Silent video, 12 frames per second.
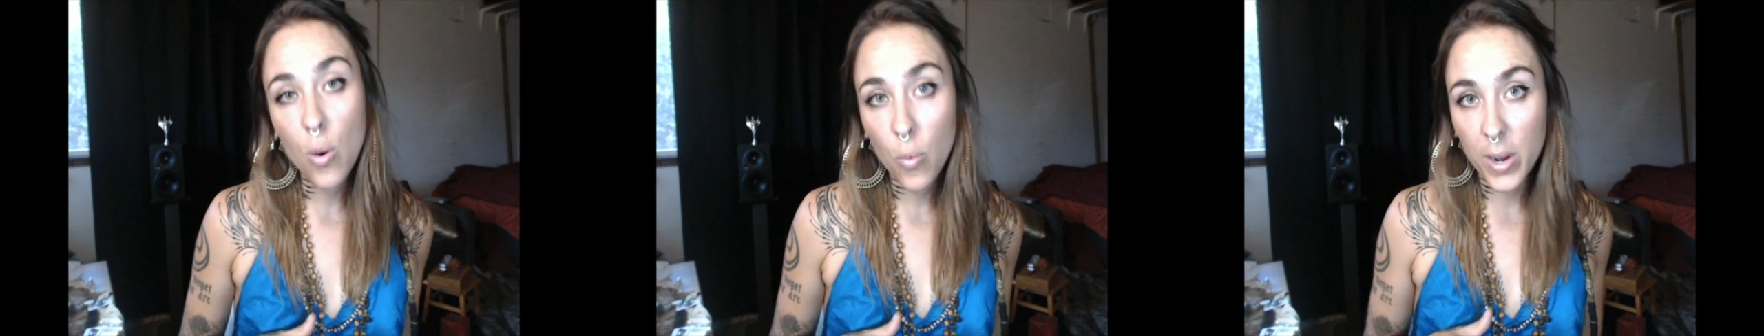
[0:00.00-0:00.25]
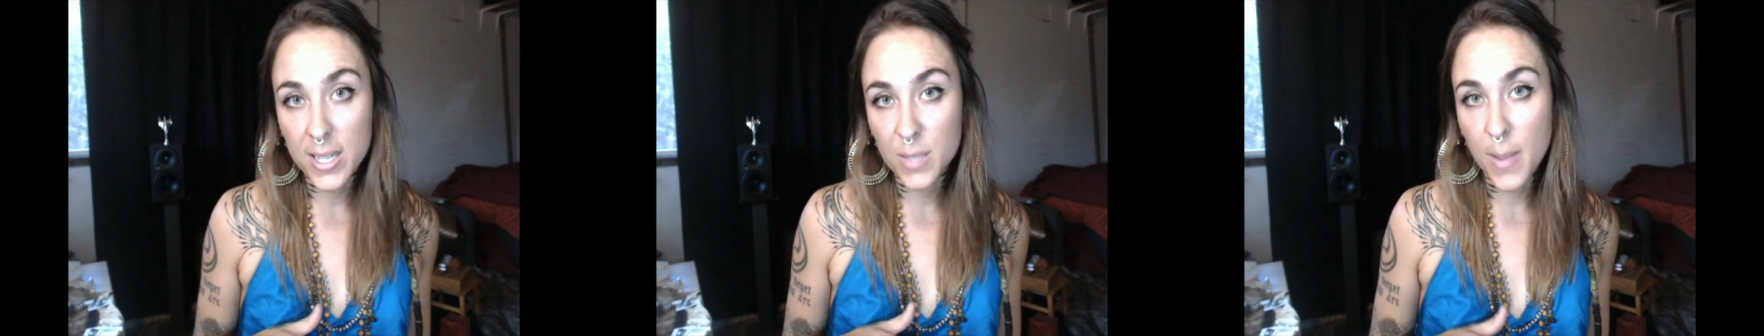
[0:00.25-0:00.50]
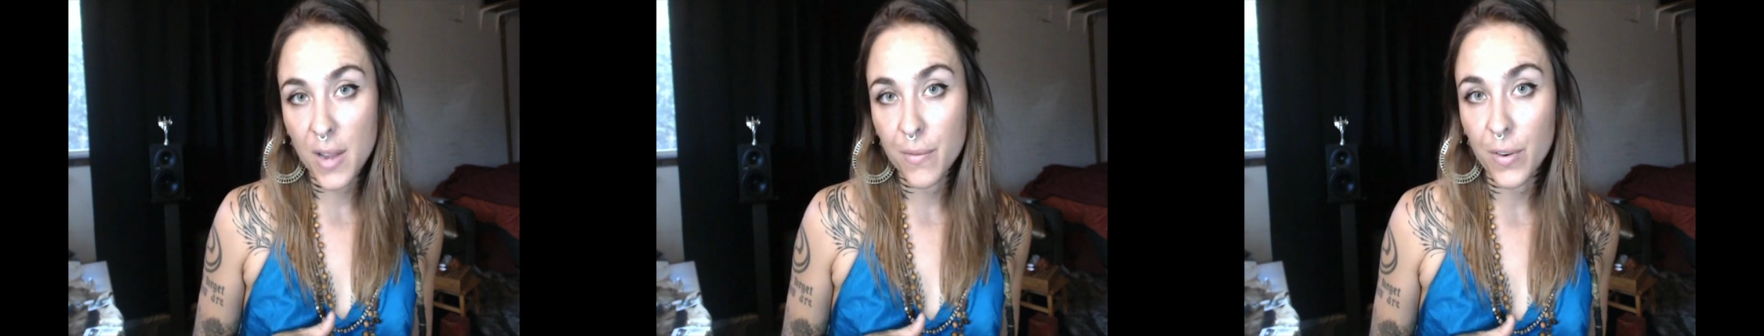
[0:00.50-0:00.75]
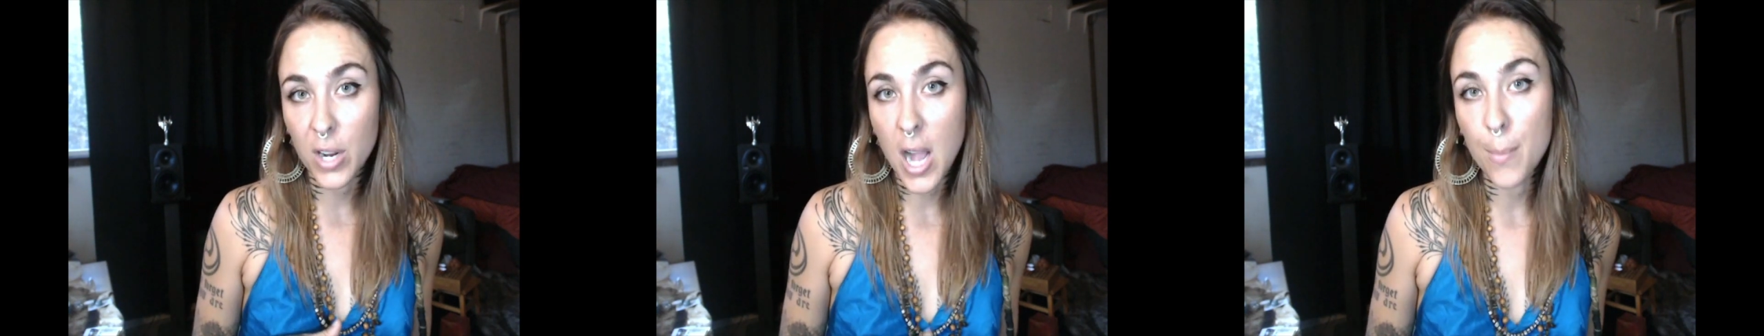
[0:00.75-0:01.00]
where it's been
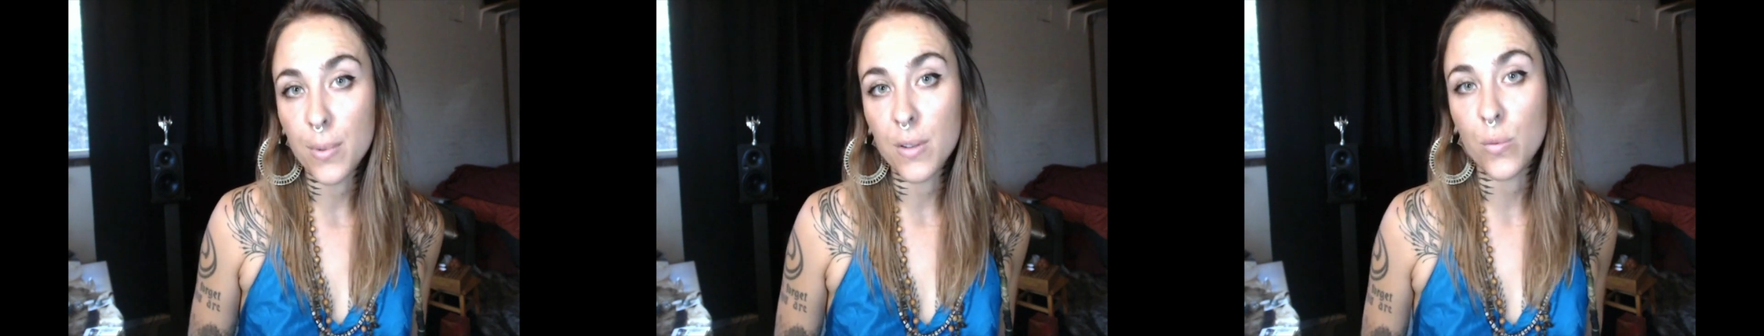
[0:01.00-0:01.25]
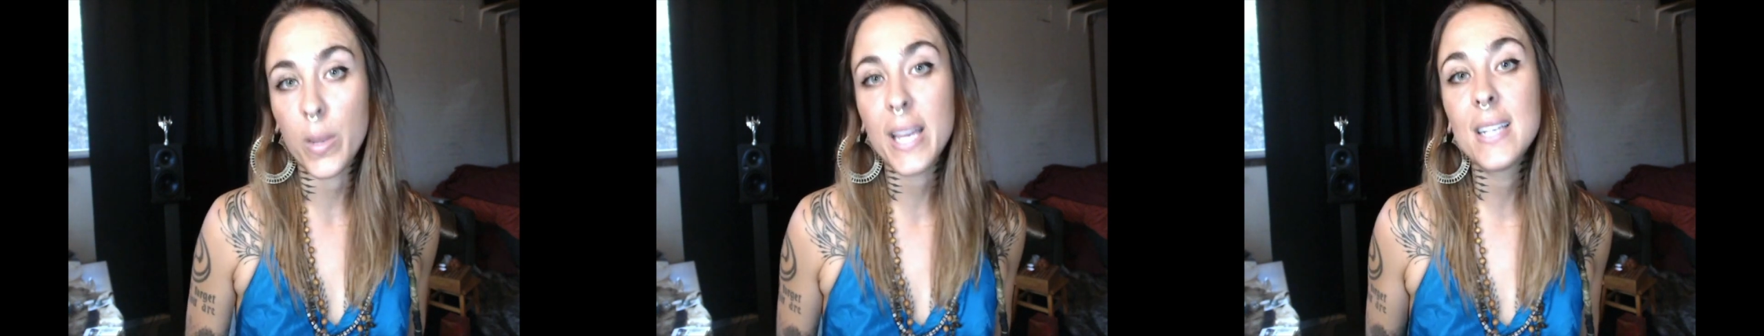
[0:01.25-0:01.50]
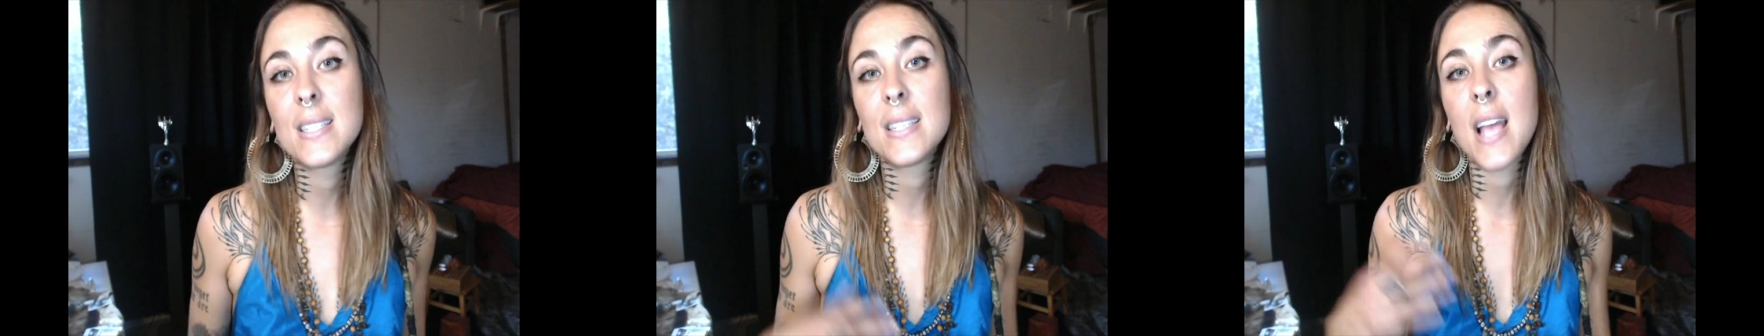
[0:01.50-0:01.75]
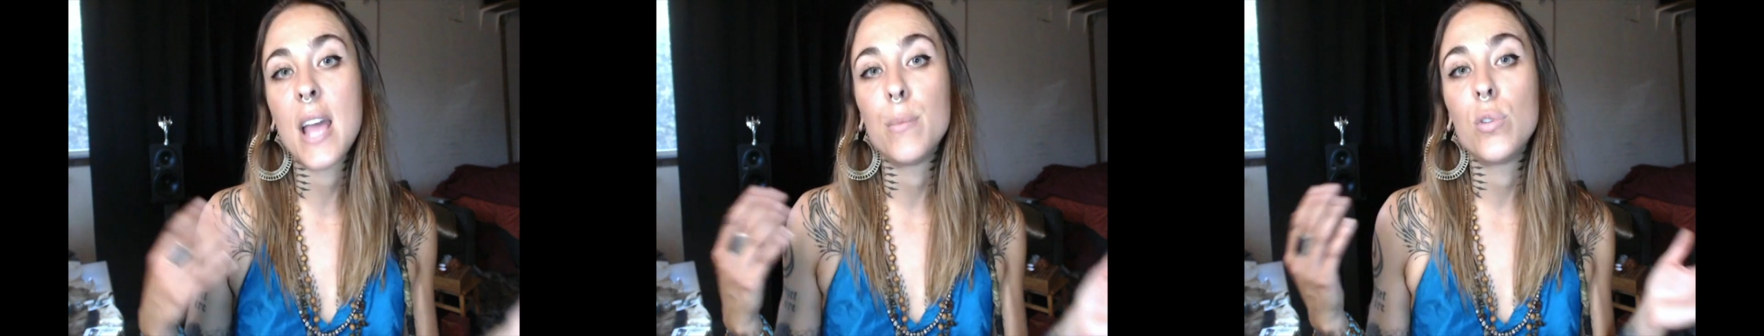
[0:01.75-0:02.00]
for a couple of weeks,
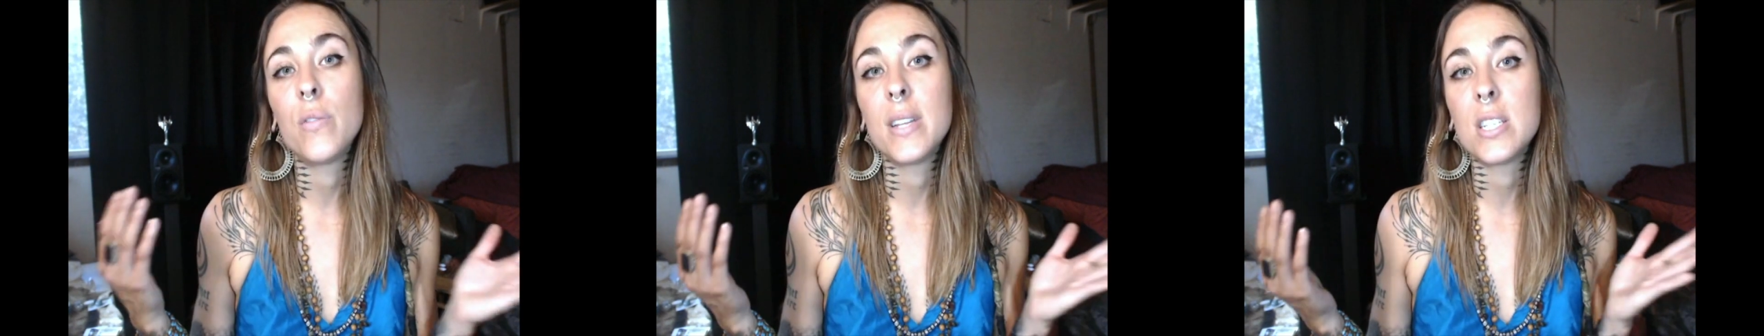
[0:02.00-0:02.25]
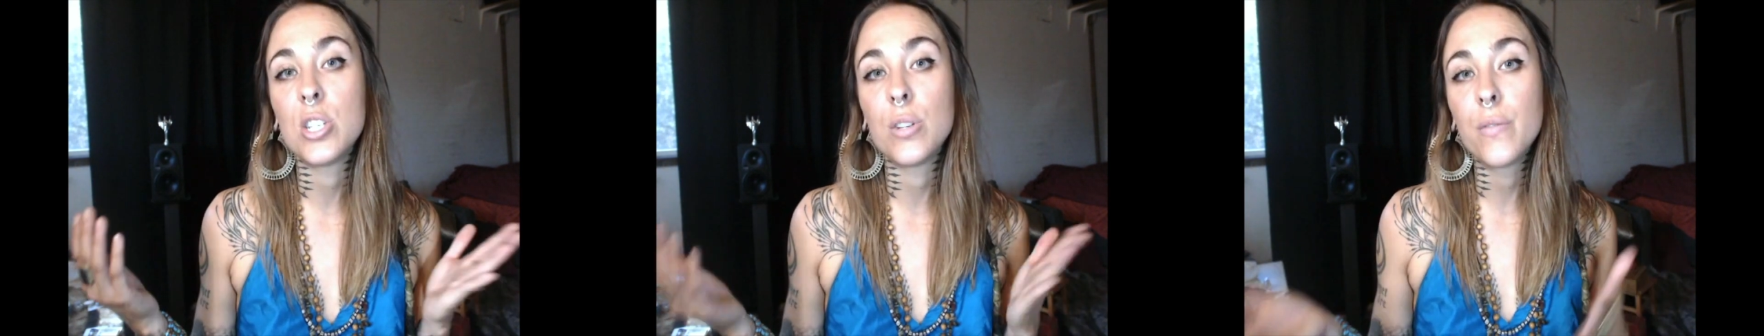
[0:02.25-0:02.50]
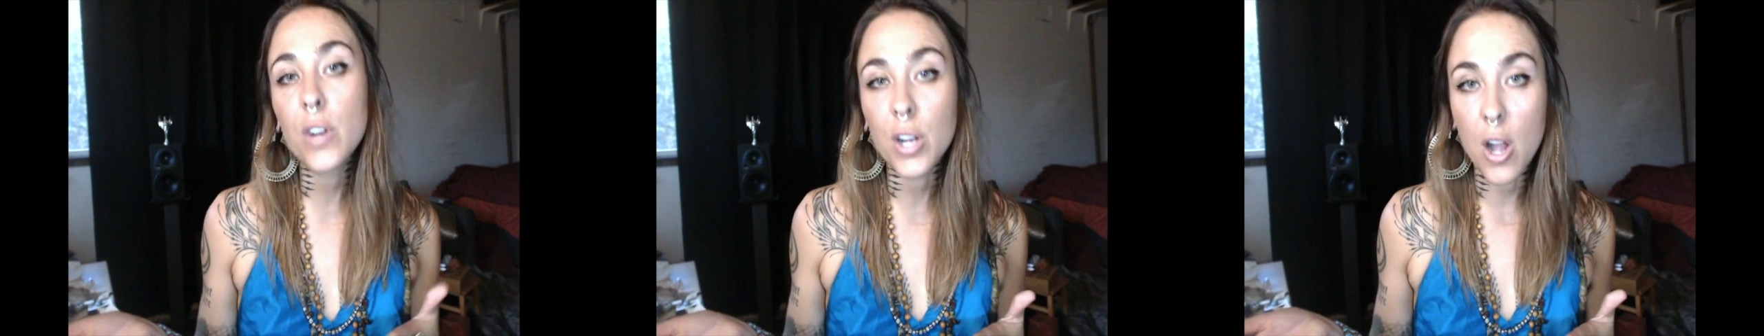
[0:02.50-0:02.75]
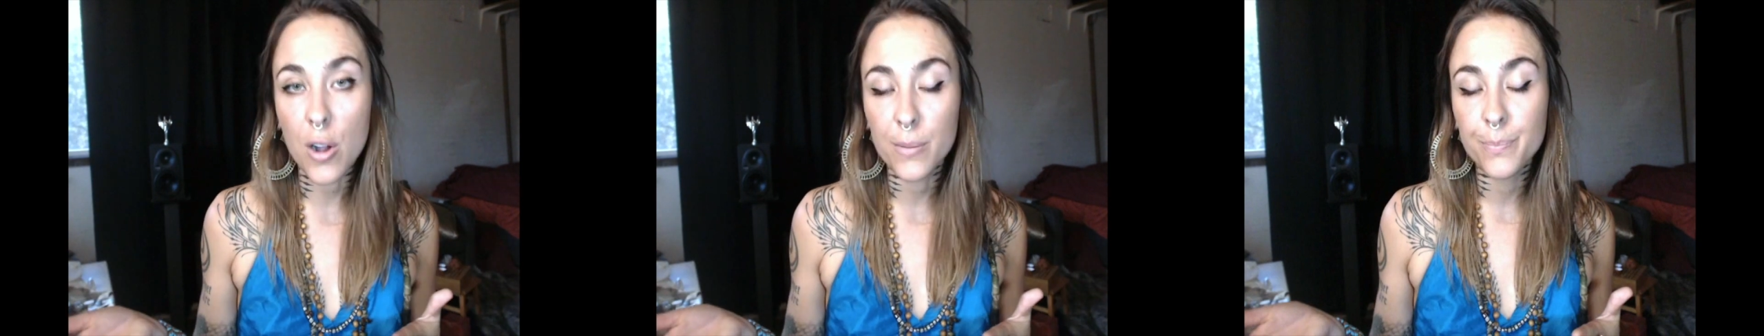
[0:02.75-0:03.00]
and move into Virgo.